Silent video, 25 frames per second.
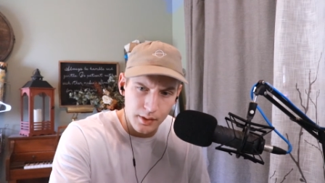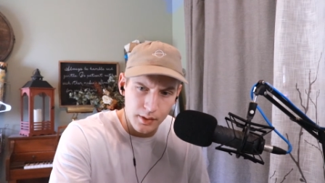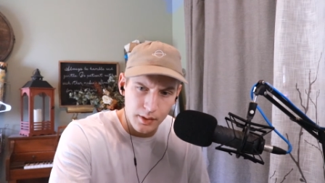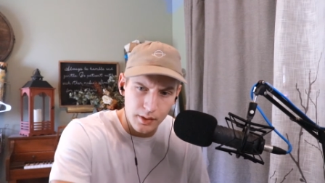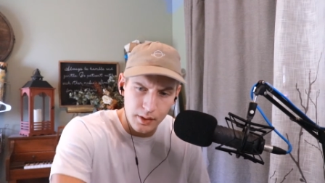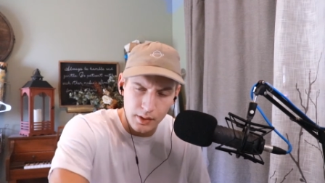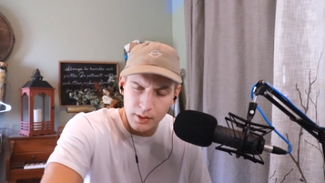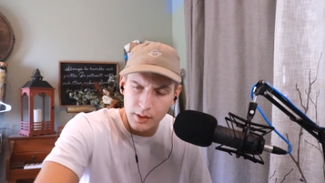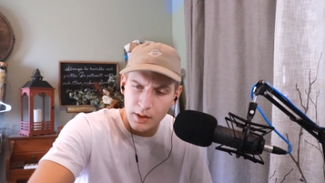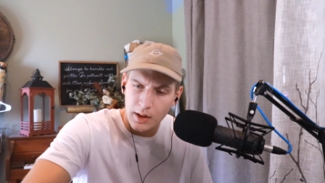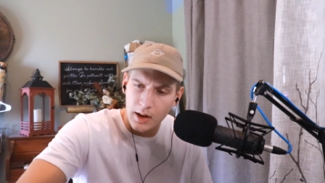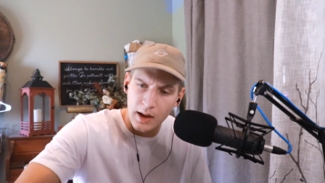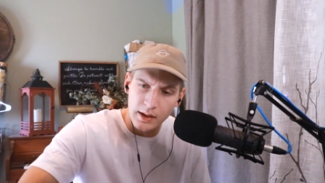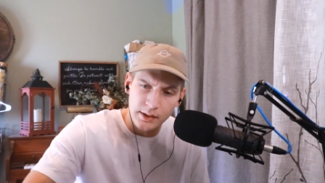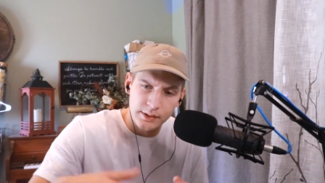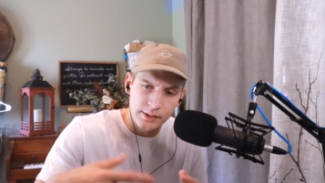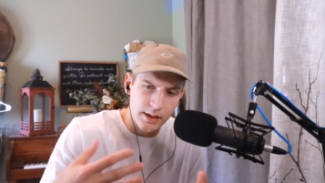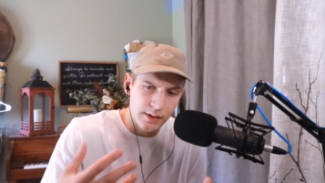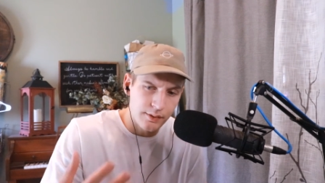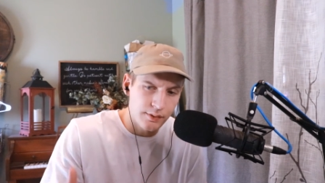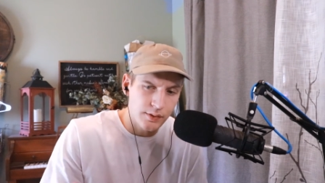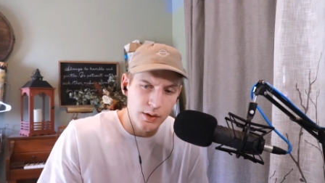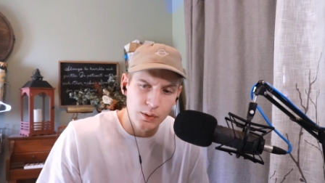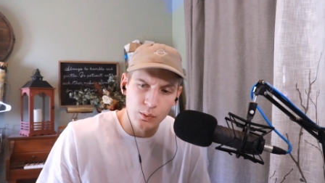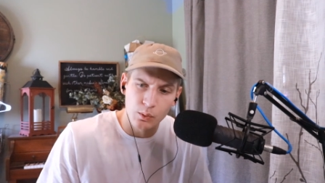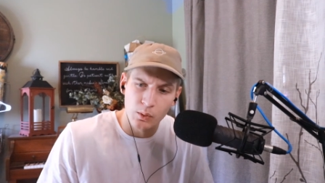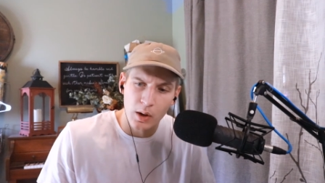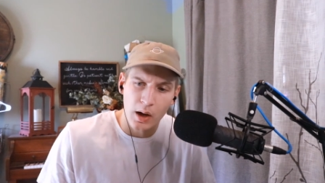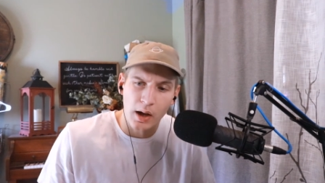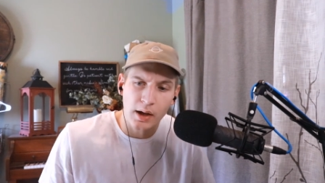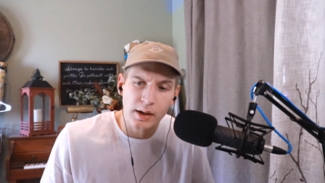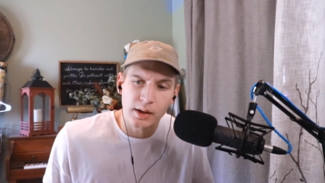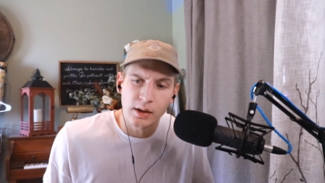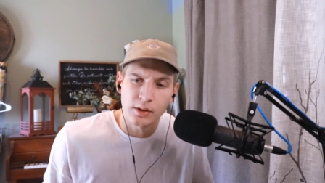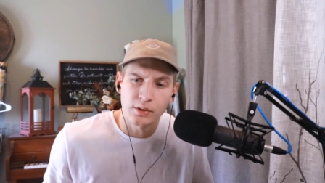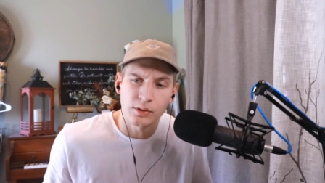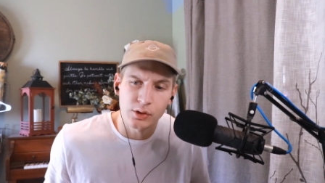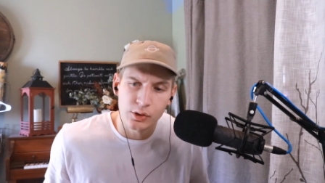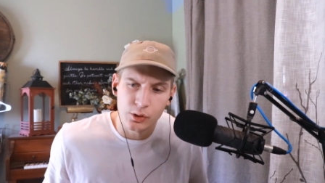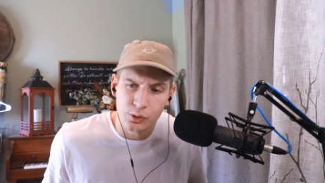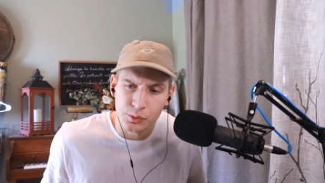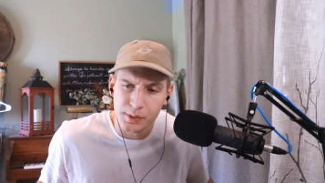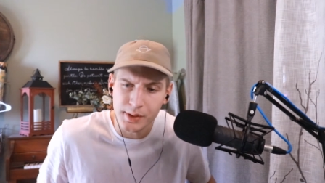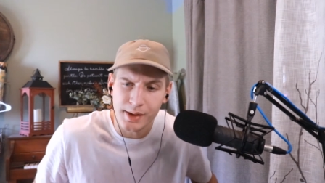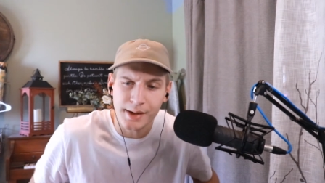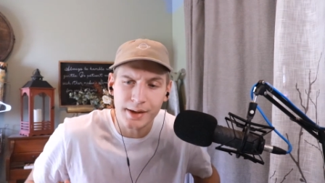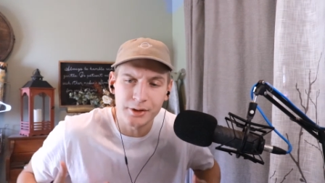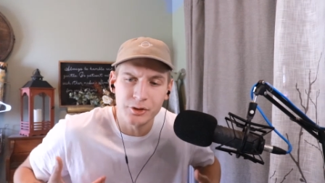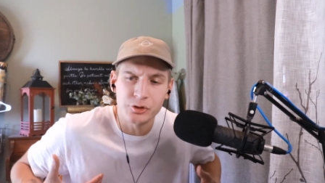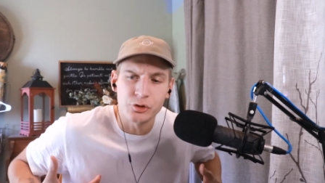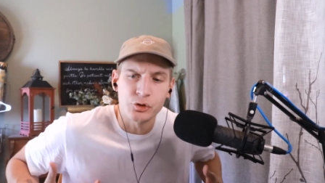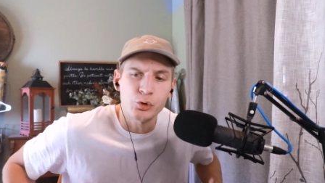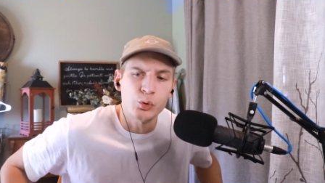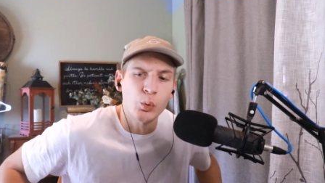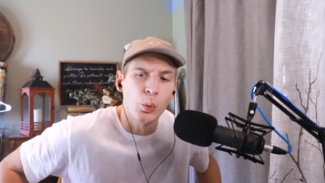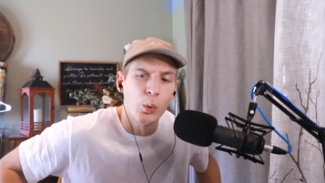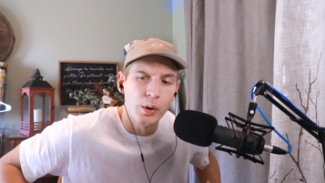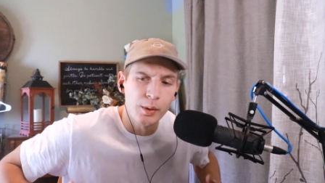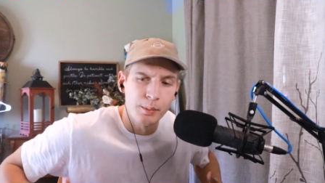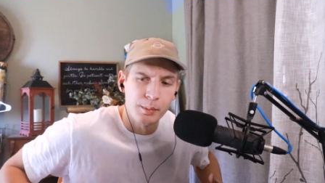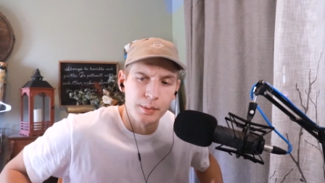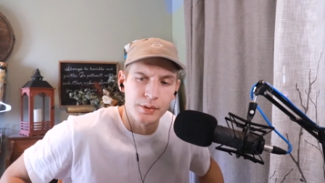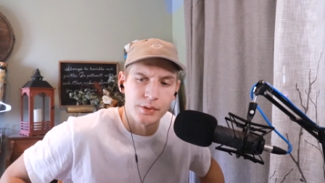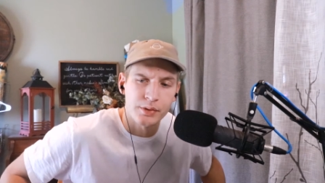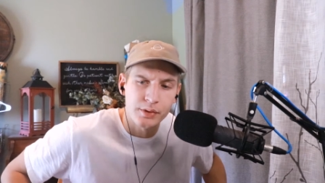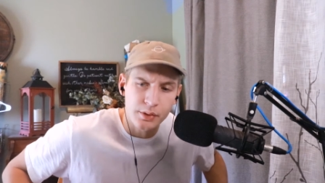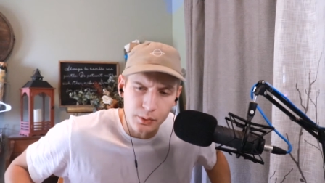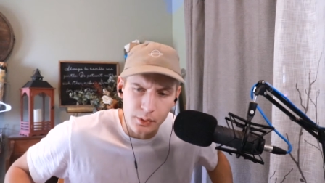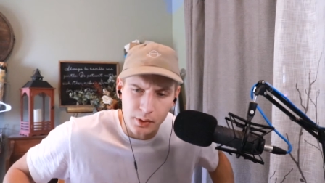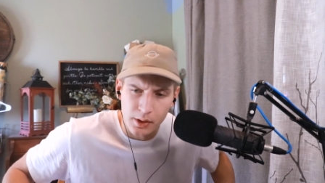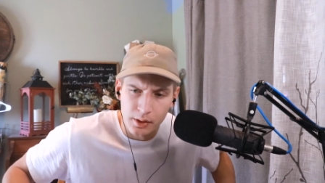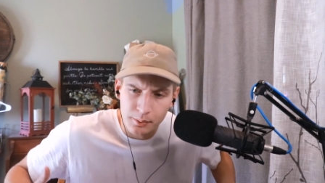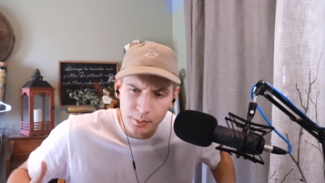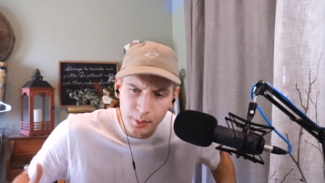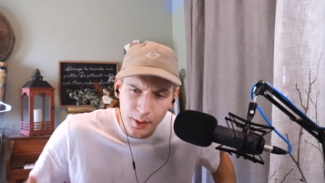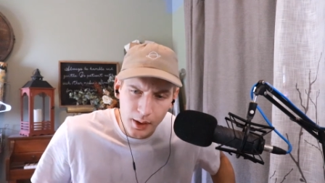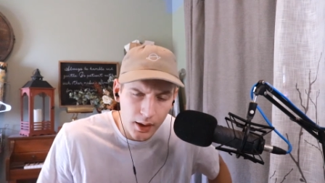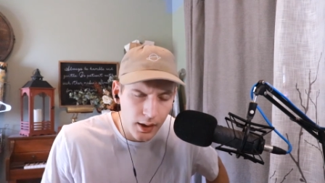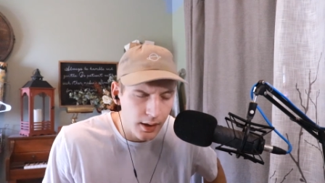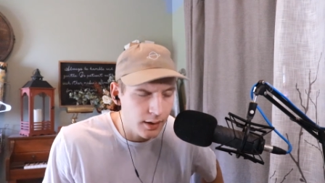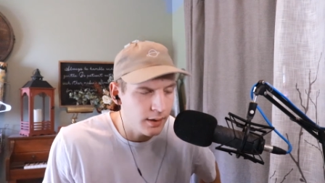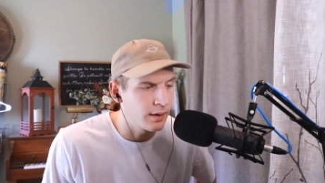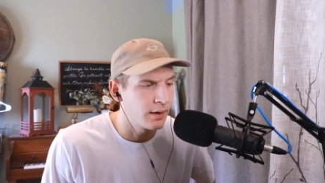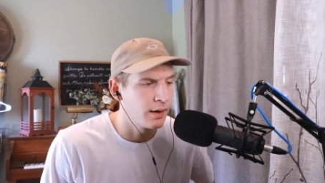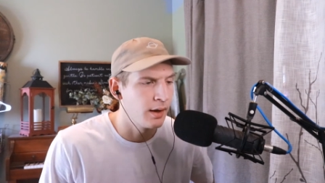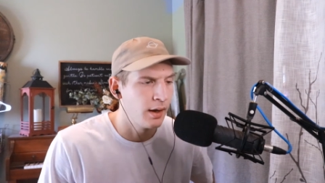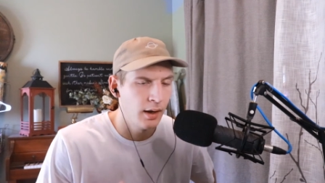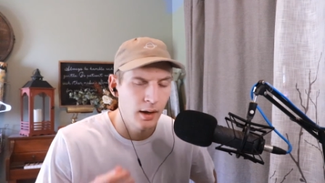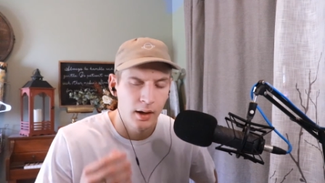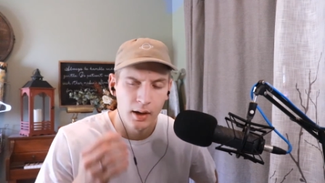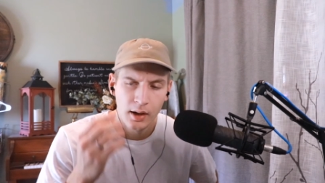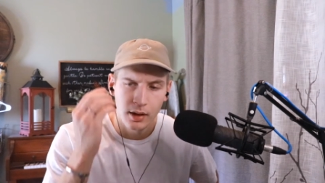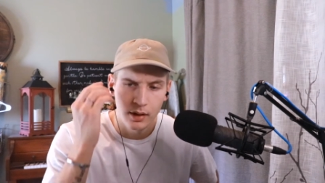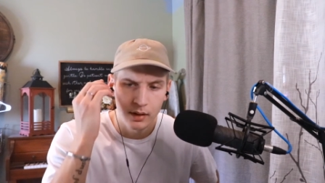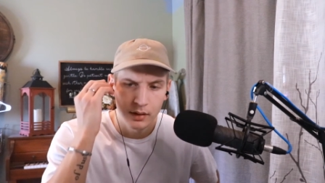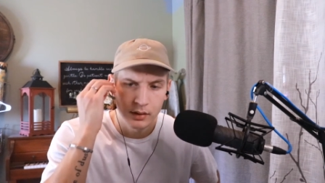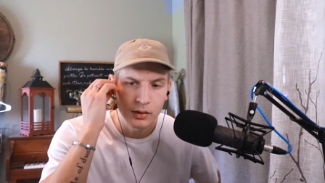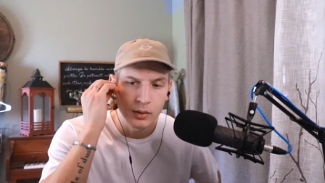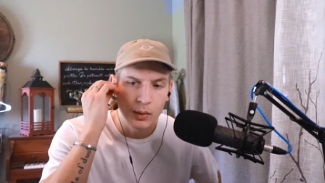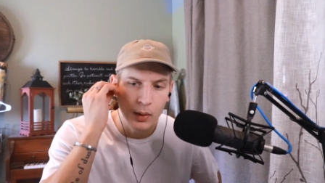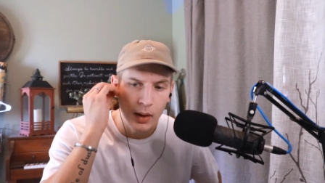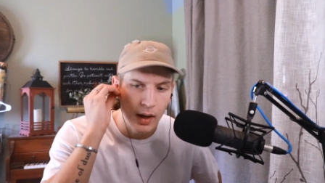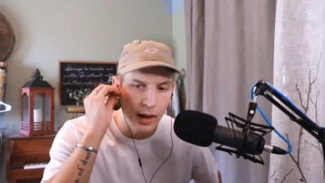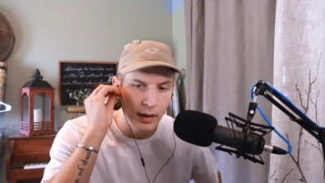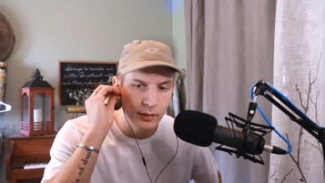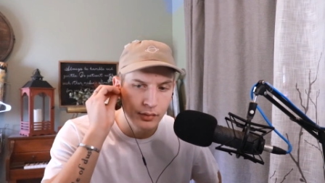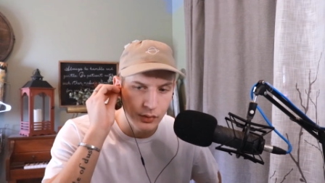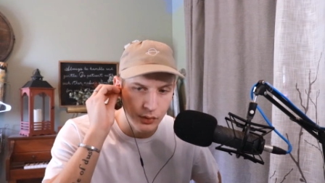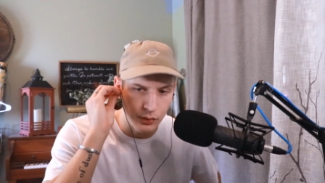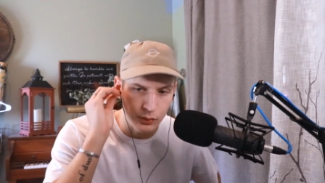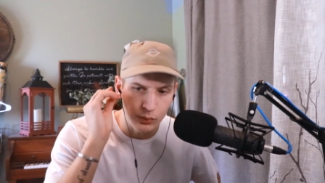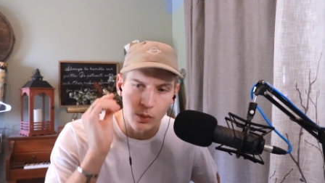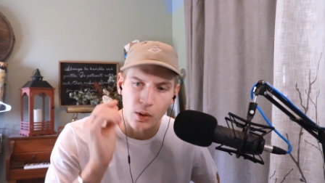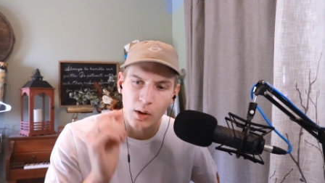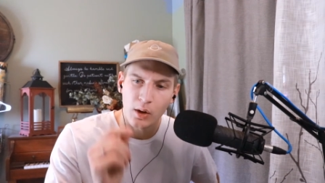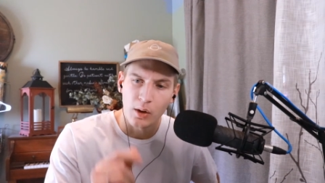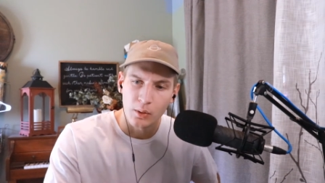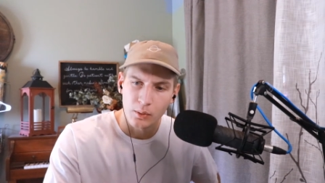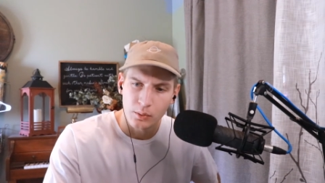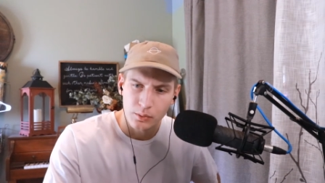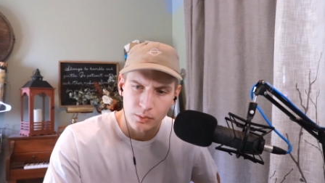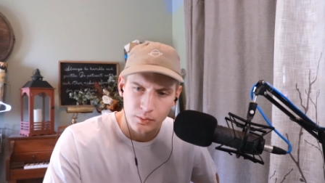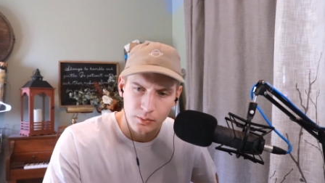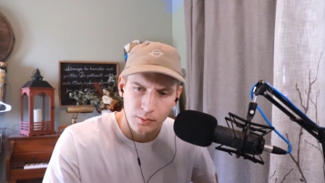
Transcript: activity where I can do that I enjoy but still get paid, you have to grow.